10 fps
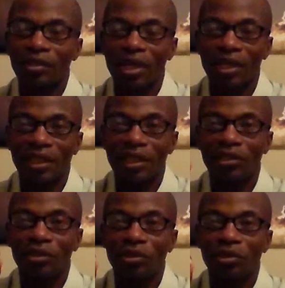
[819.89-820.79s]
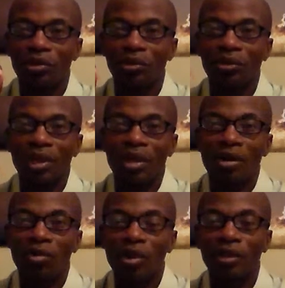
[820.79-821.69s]
trying to get you through
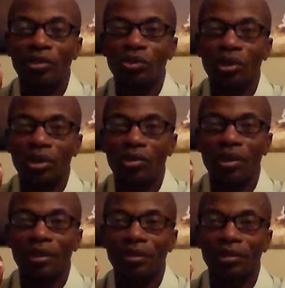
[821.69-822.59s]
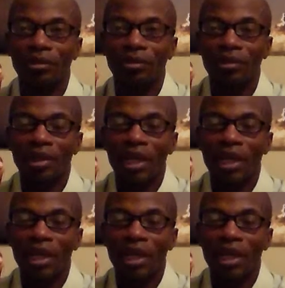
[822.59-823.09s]
what you're going through.